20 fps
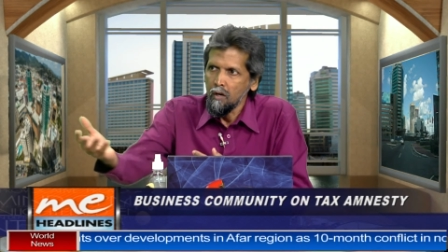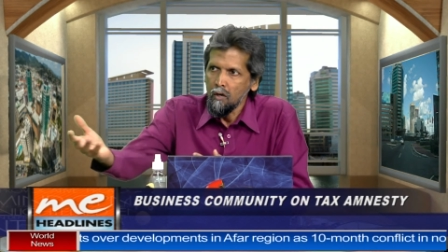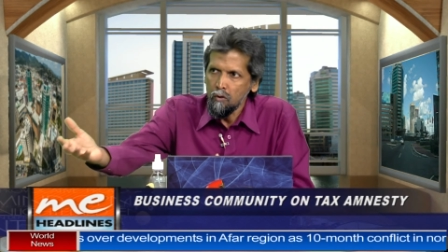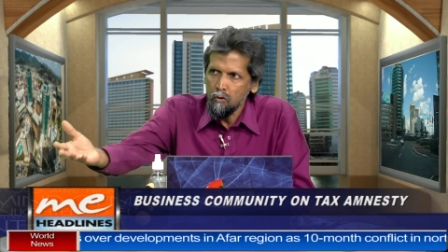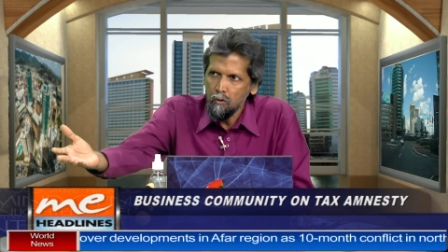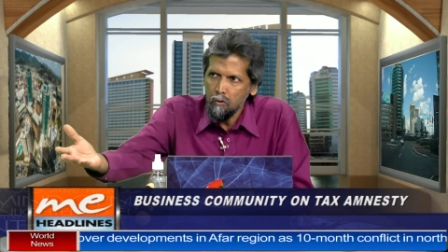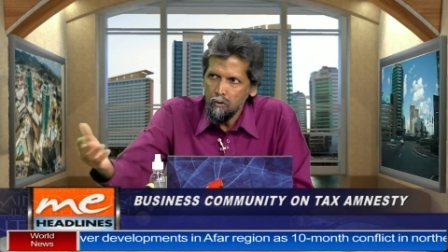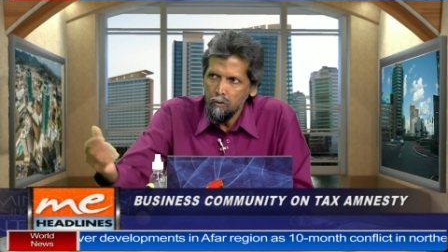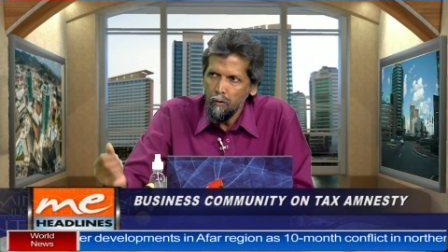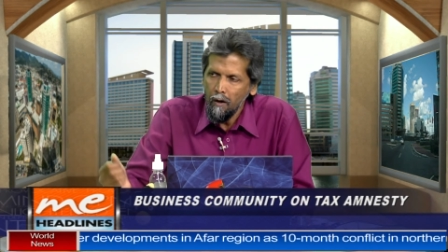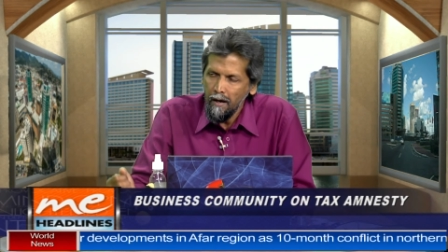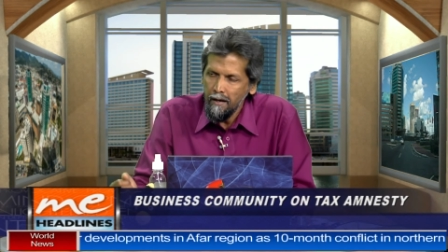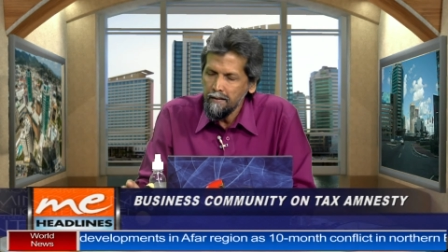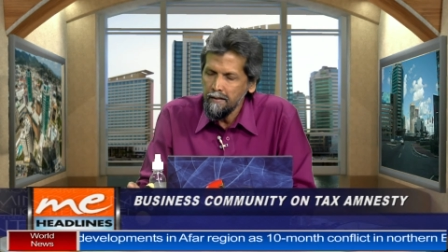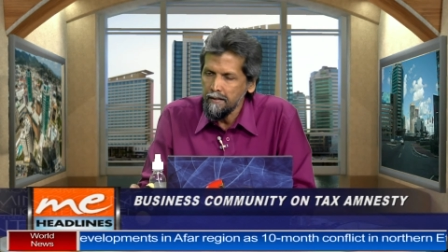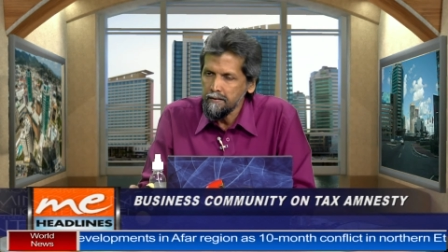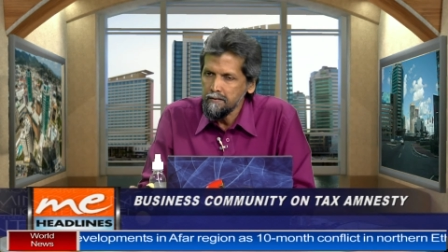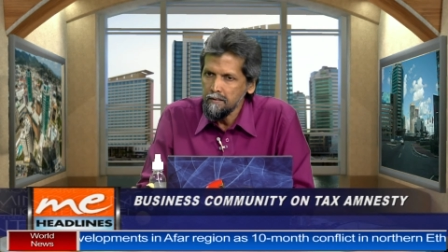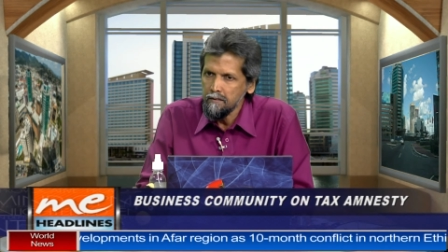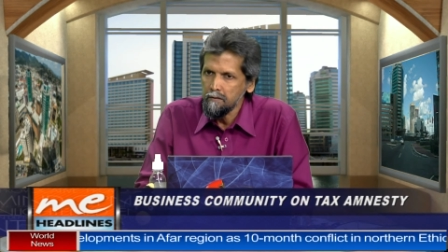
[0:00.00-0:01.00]
You, you,
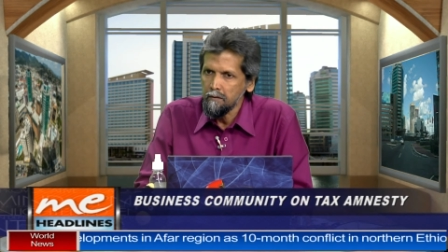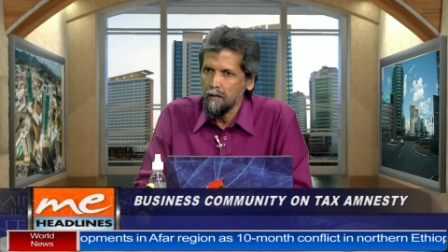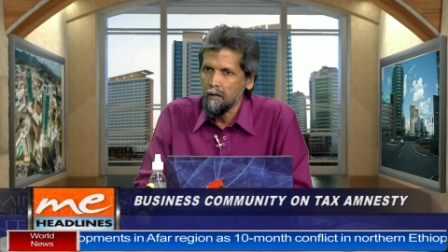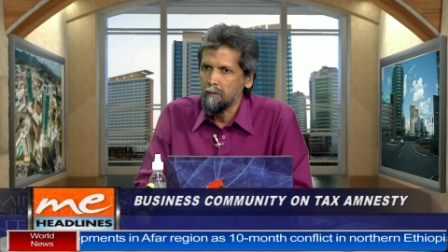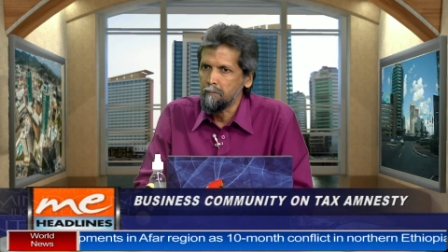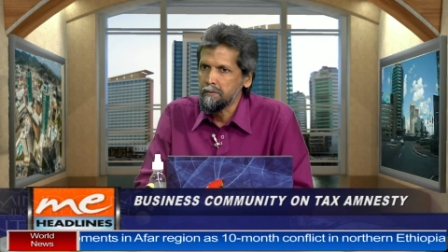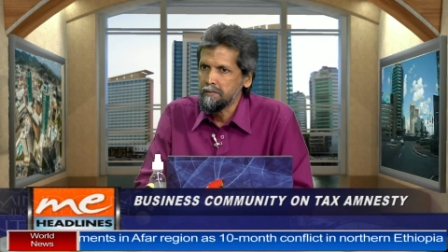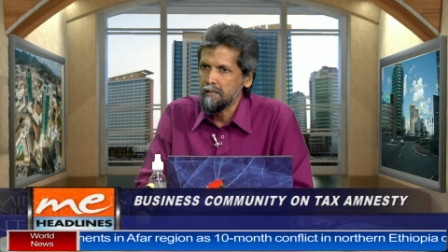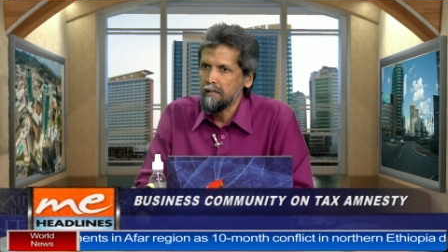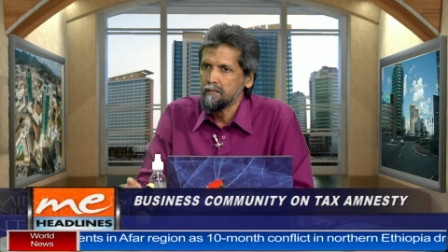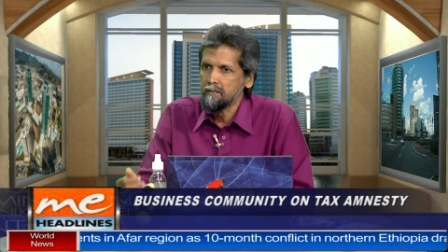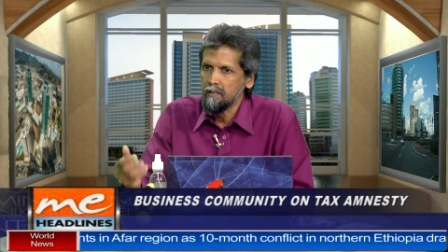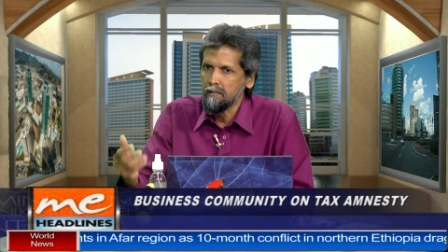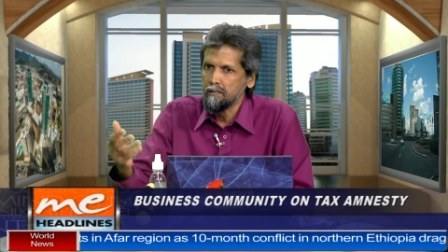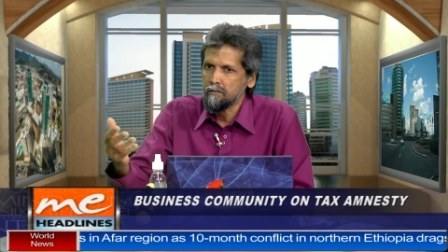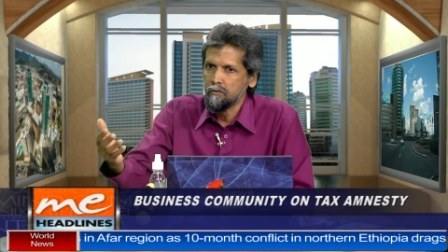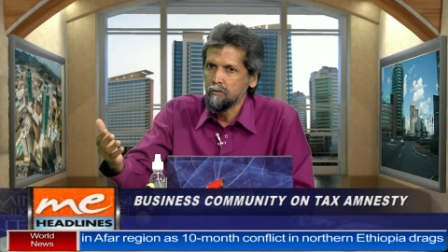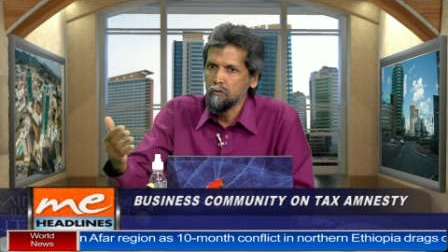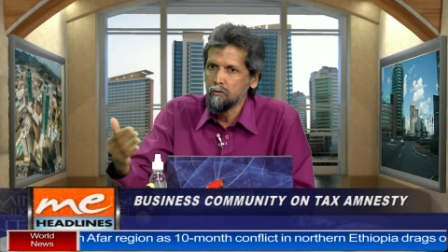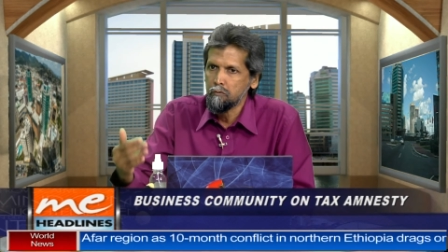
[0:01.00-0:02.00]
highlighted, uh, Mr. Edghill,
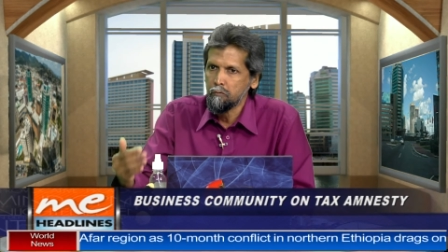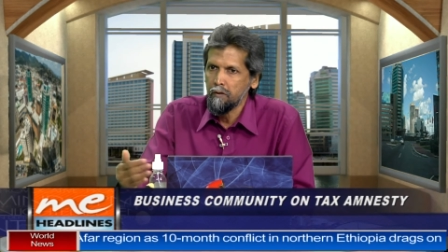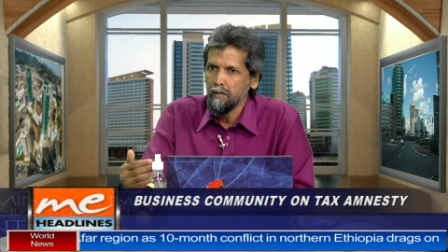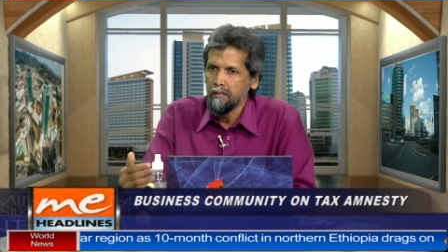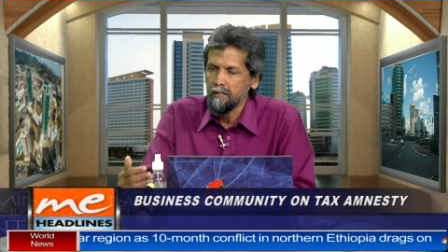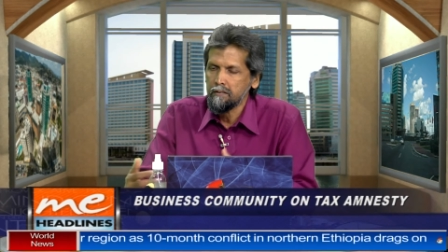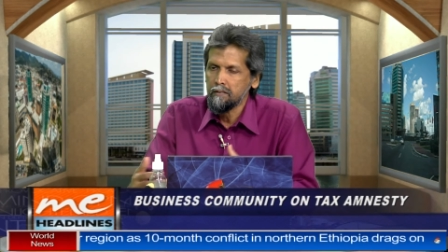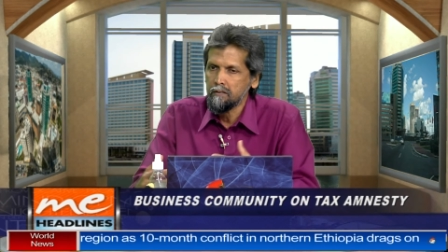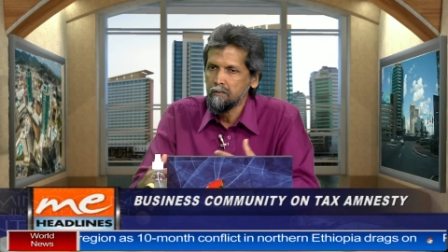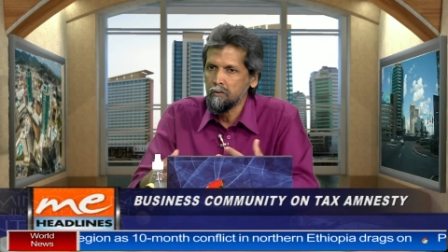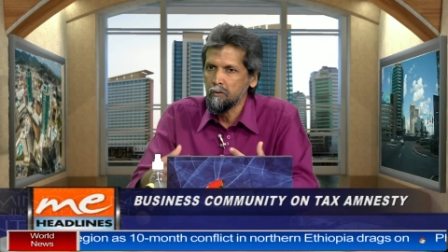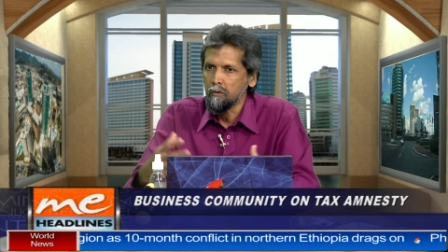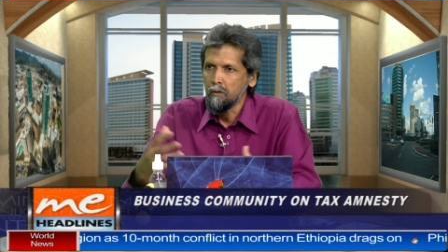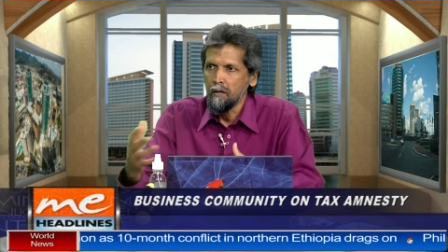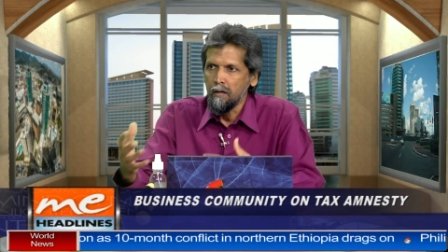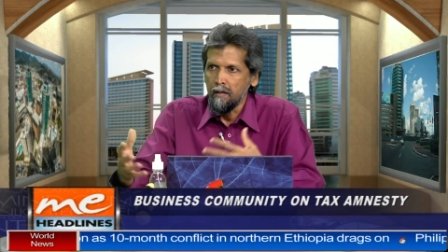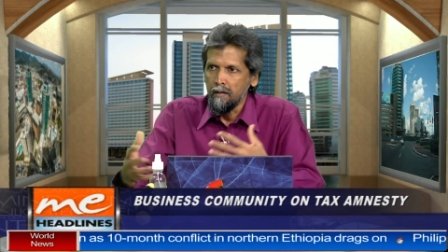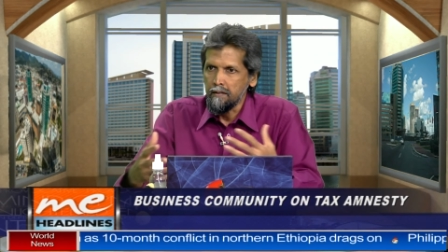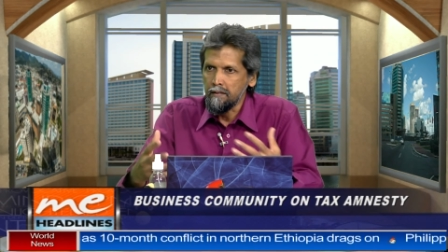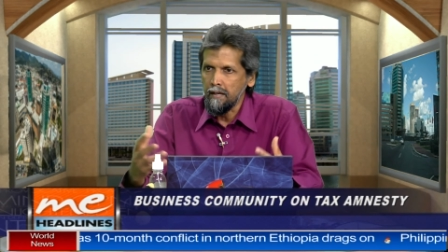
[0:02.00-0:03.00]
issues related to
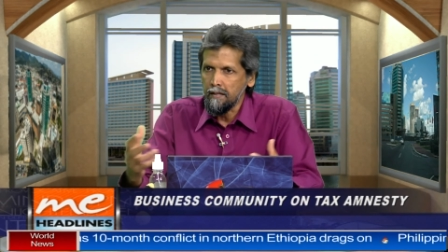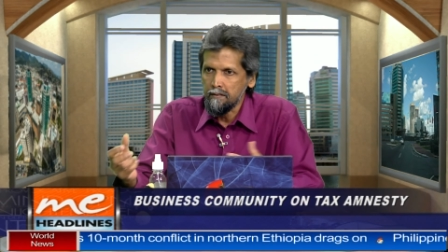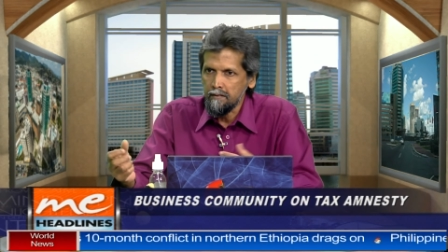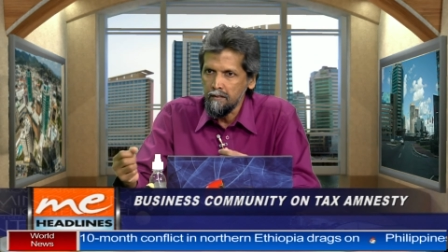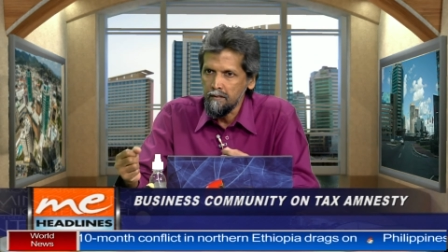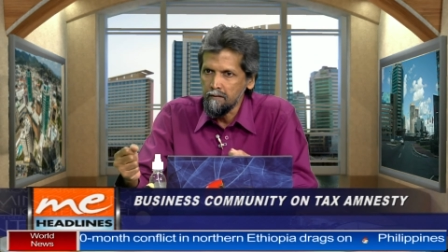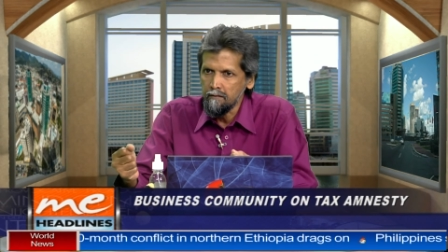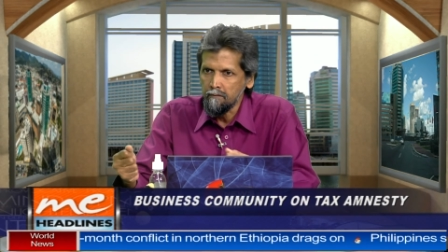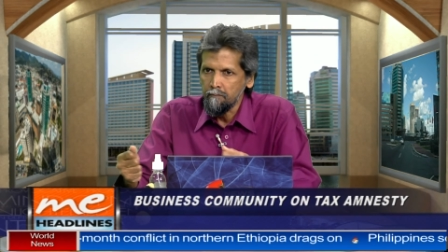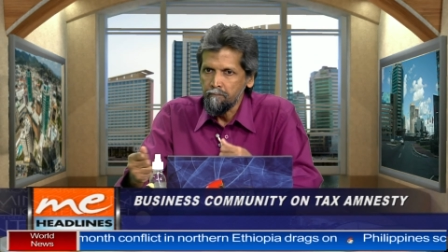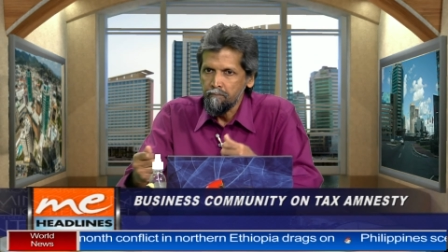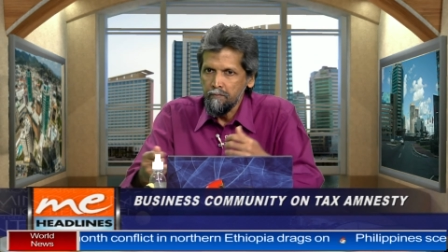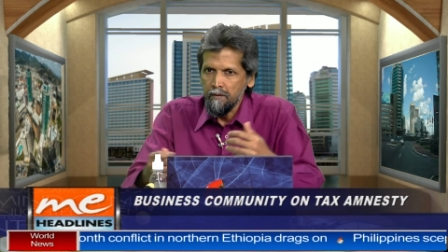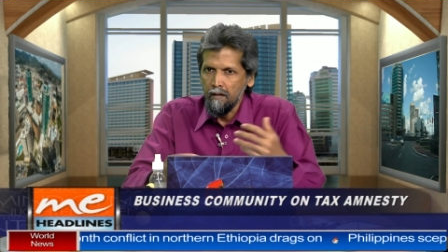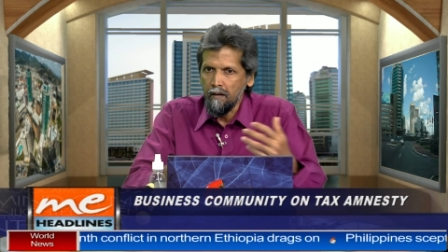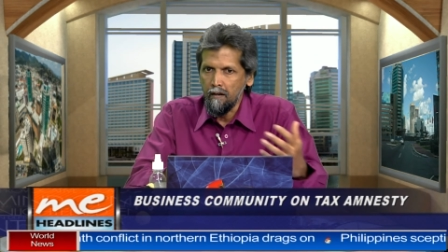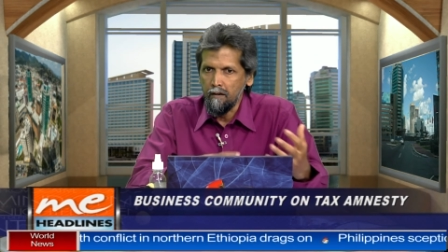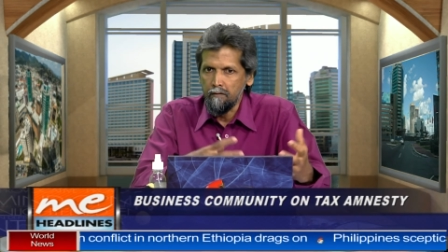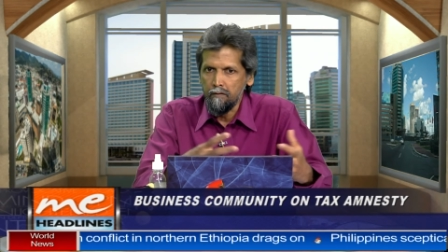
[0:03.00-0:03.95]
getting uh,